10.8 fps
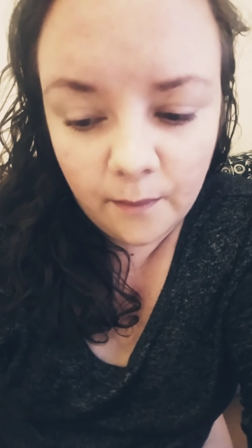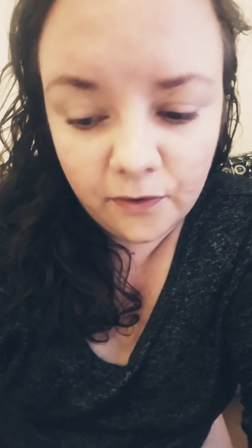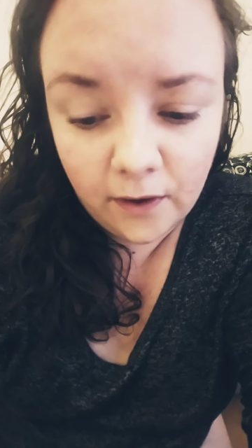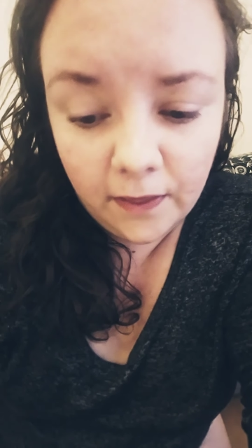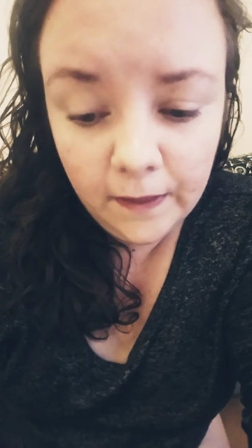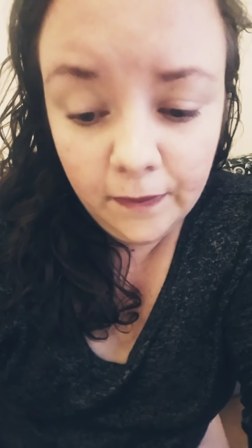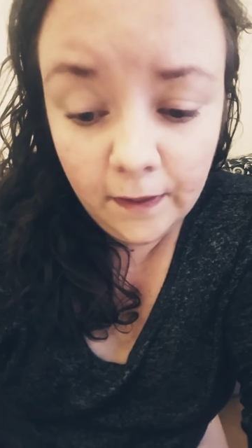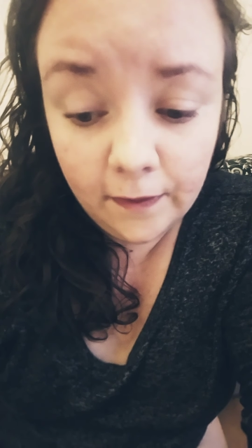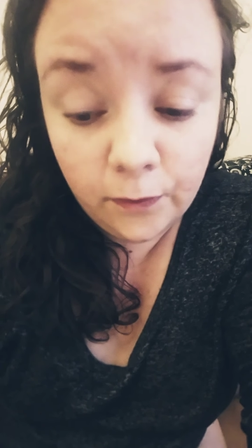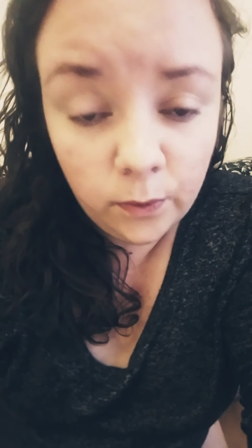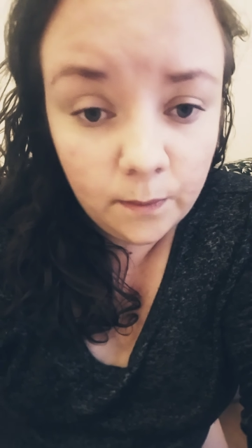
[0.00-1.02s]
So I think that
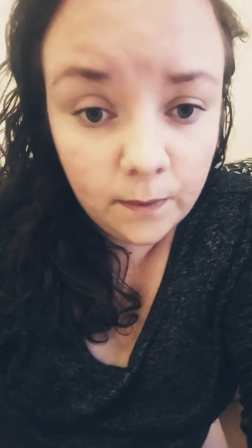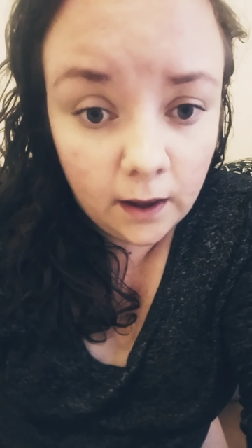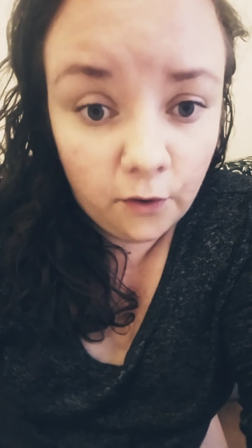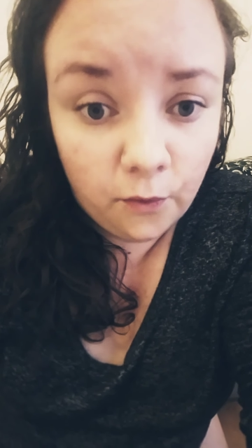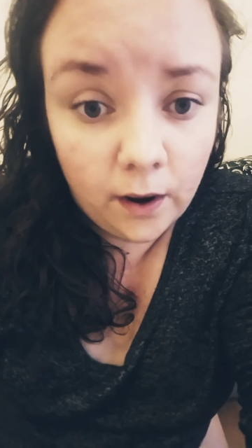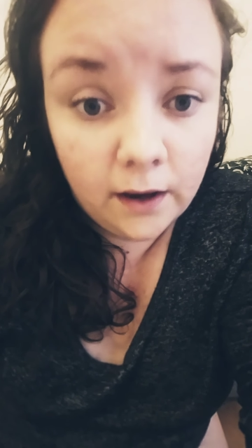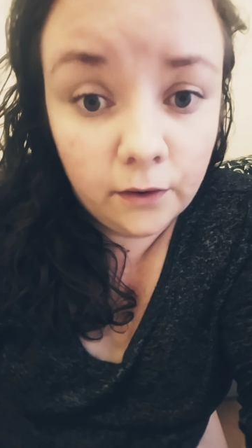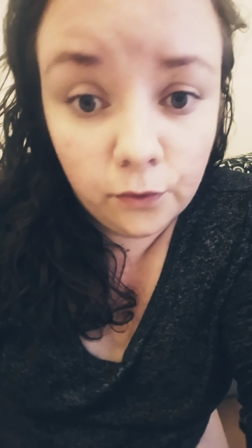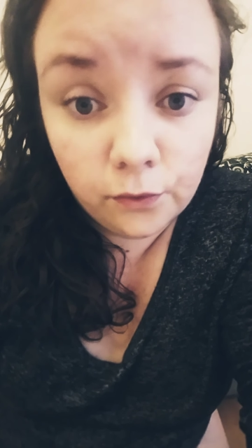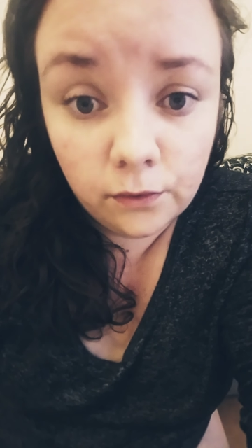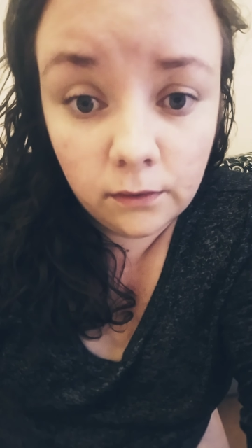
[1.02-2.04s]
this would be a great
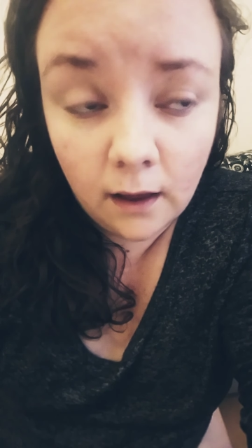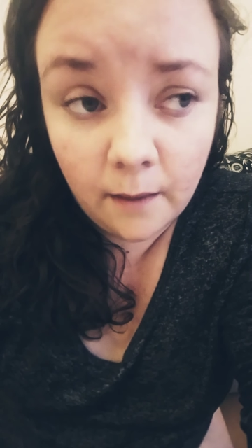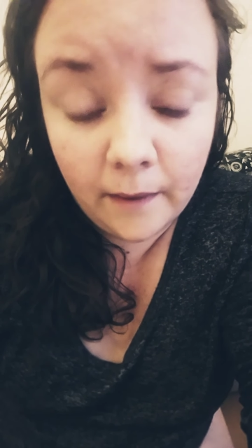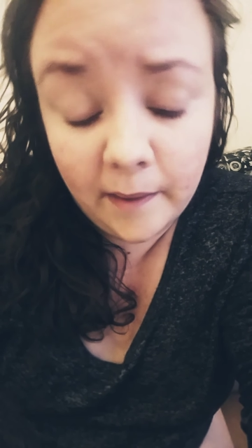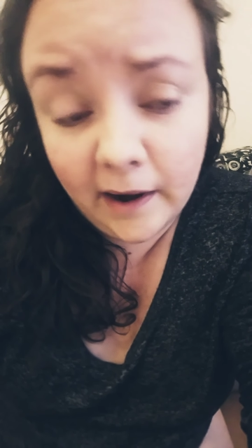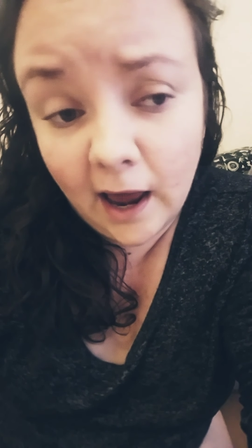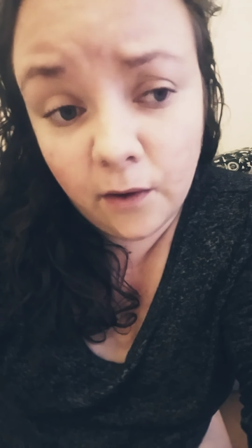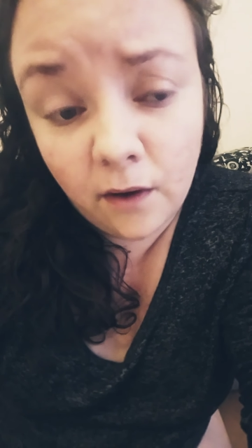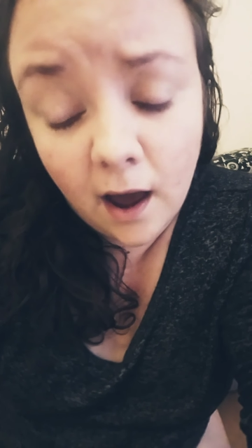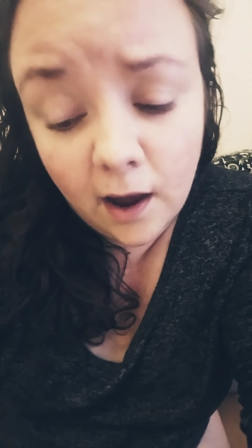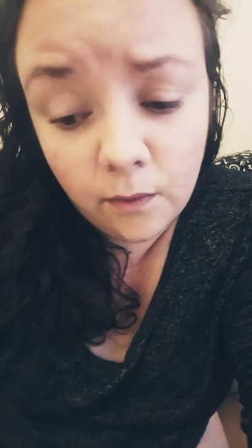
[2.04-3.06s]
tool.
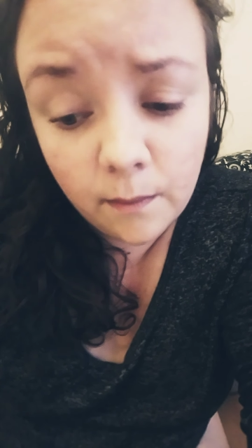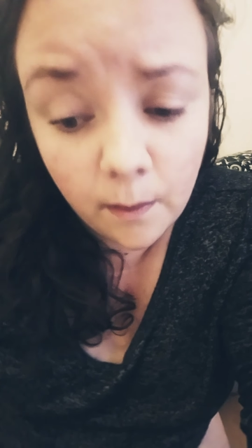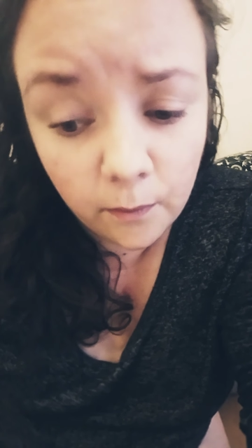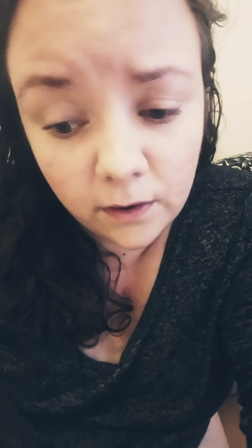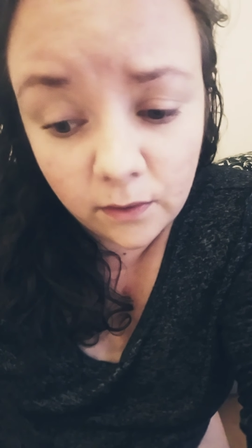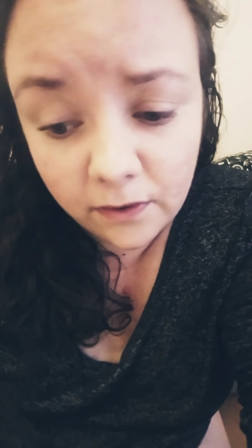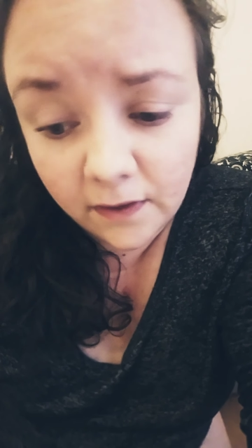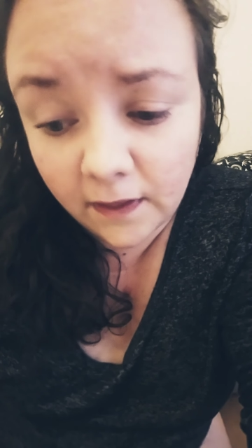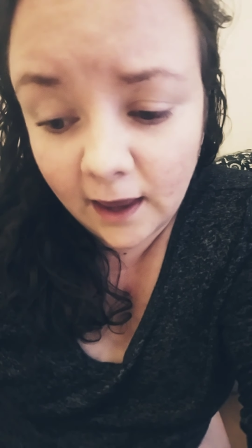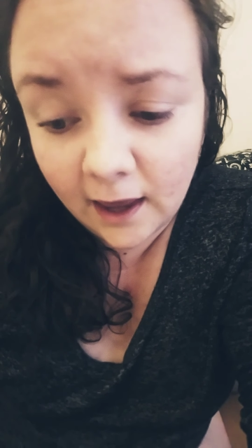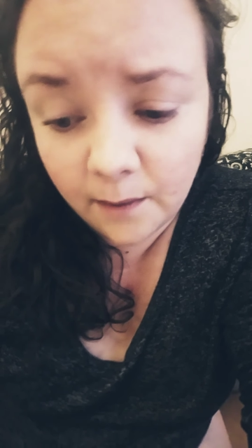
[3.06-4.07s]
I remember using
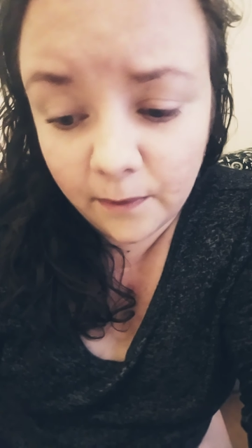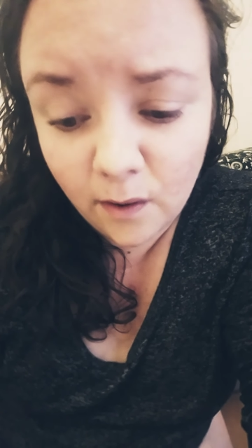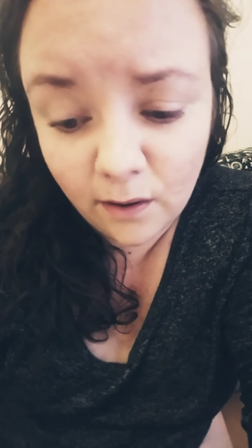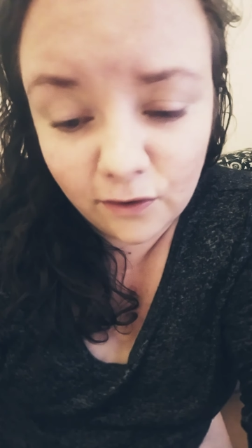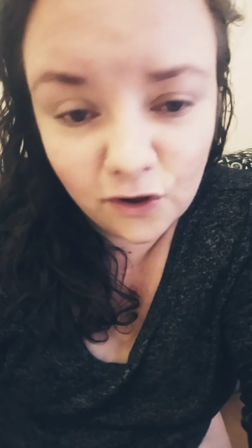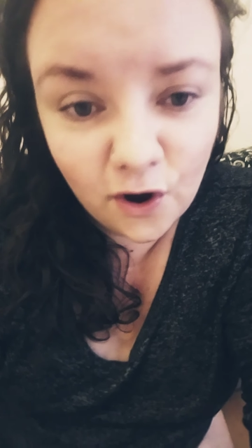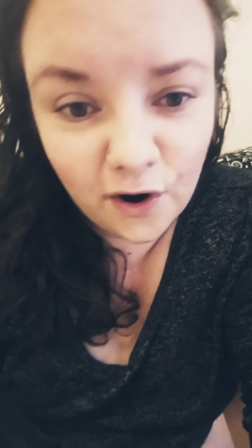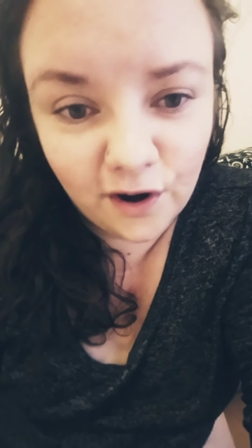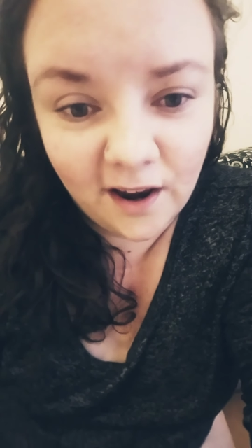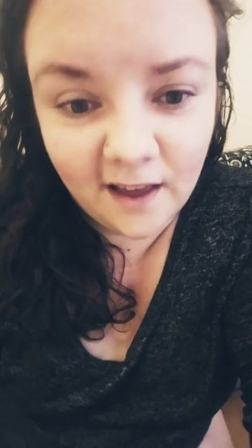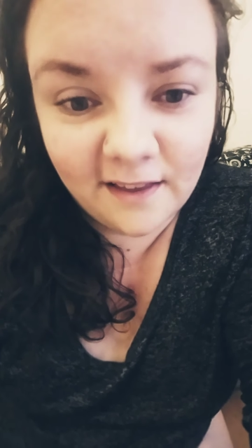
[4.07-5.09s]
the KWL
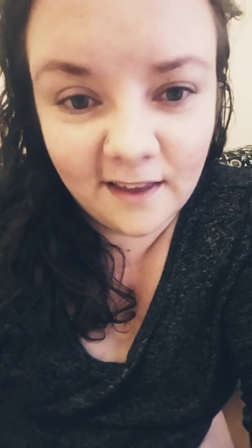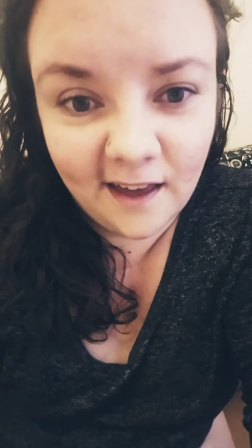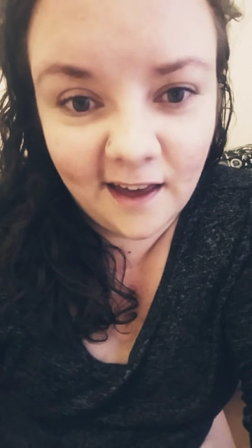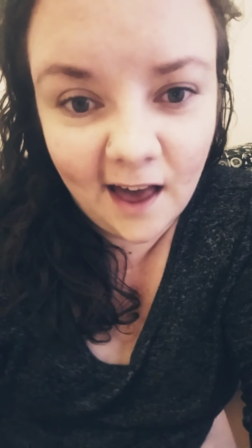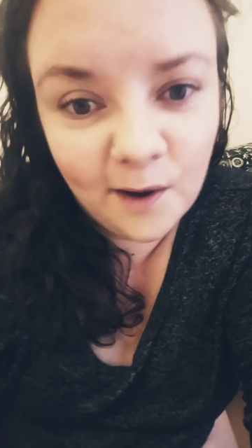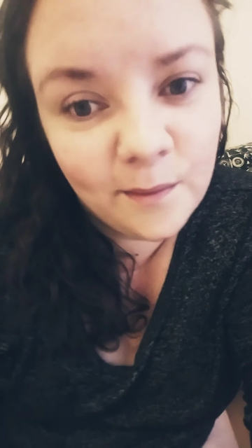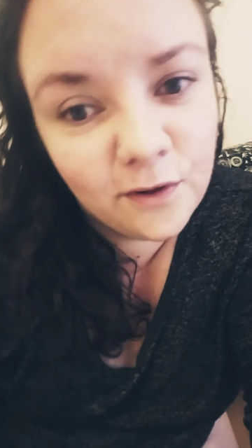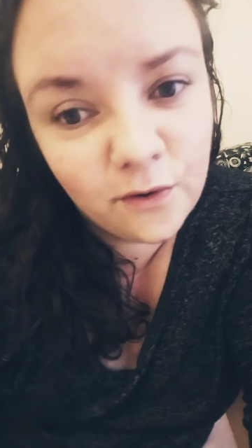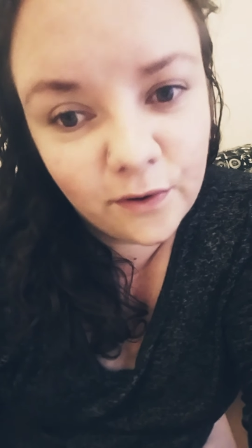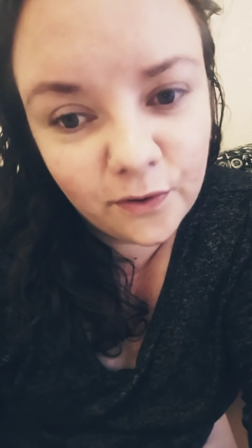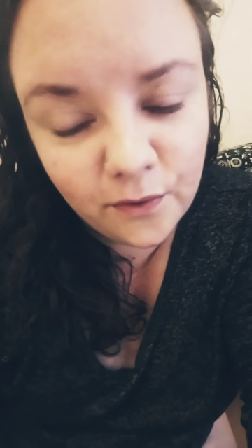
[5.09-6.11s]
chart as a
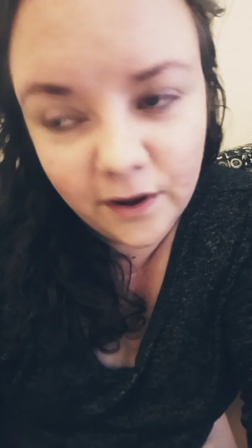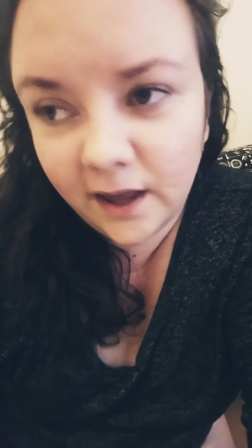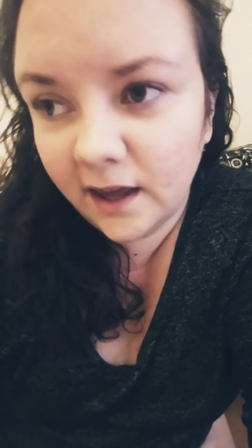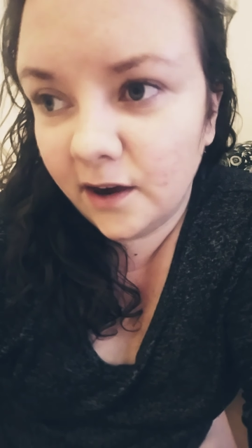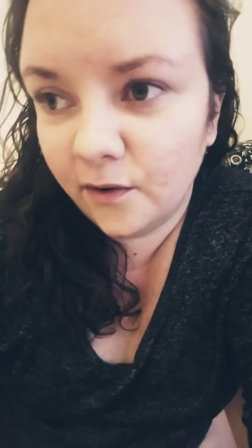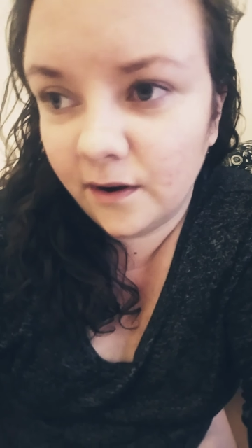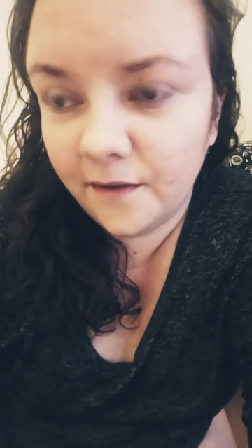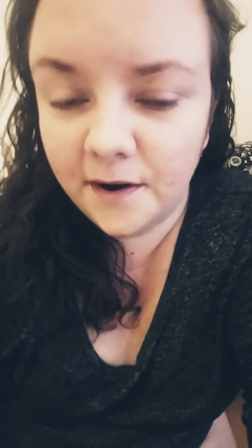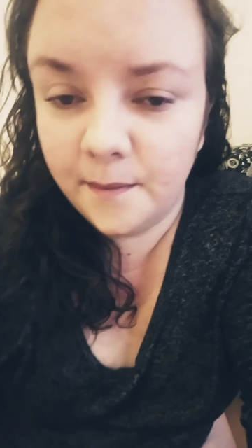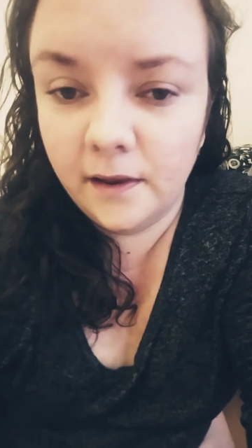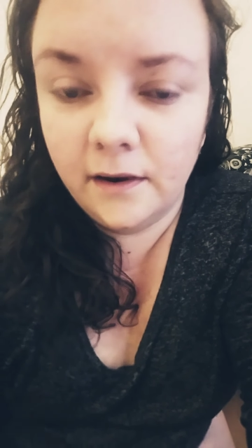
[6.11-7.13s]
elementary school kid or even
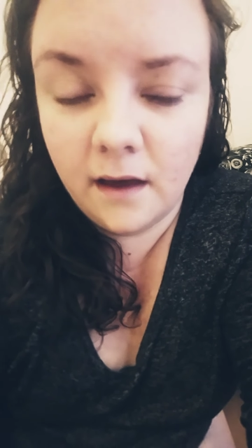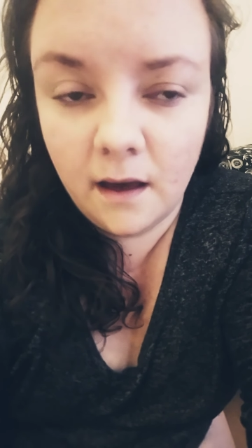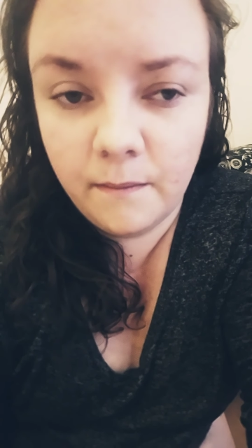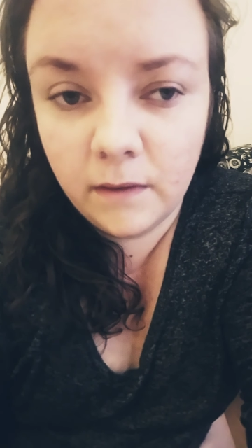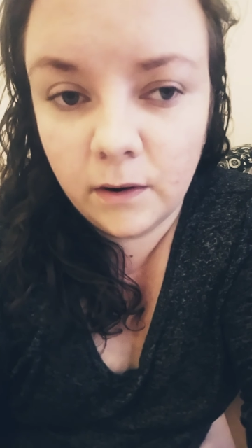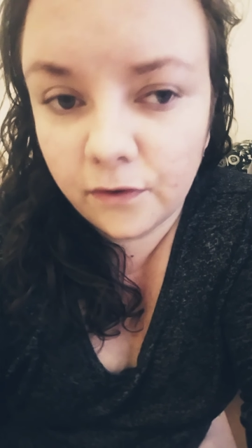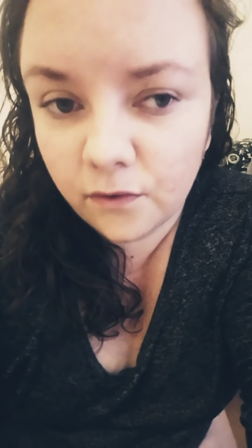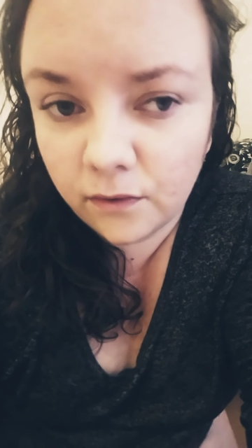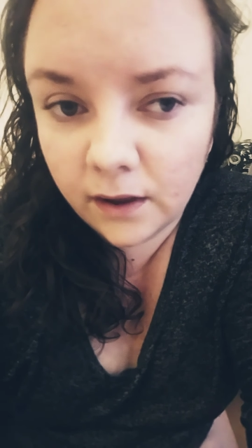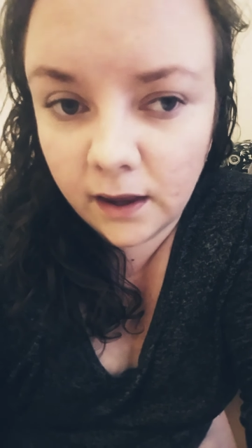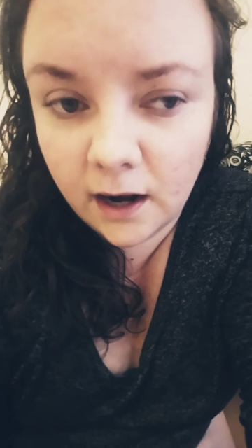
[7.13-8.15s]
a middle
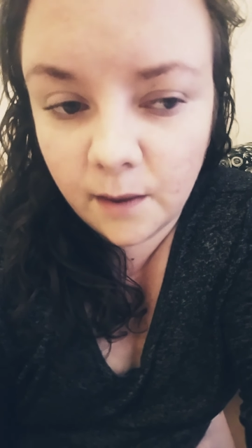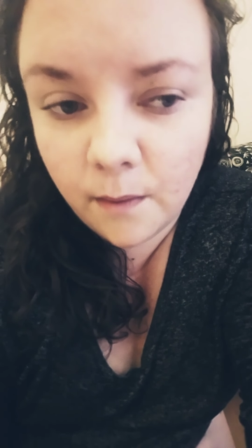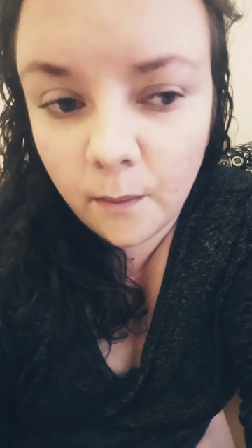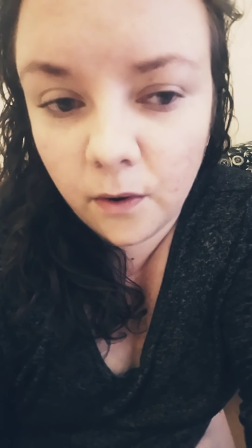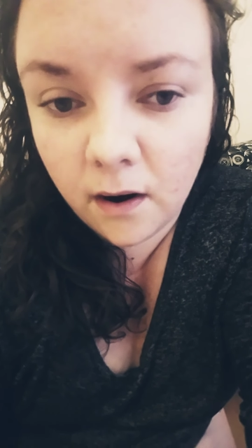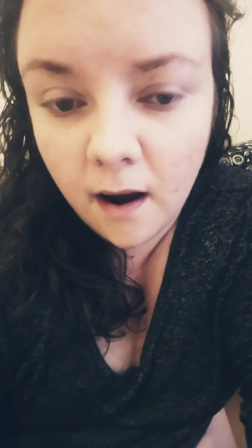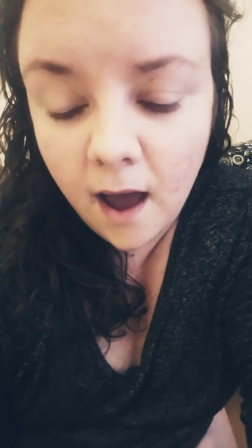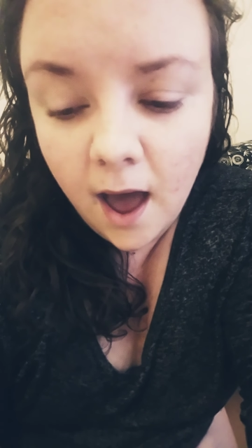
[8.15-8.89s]
school kid. I remember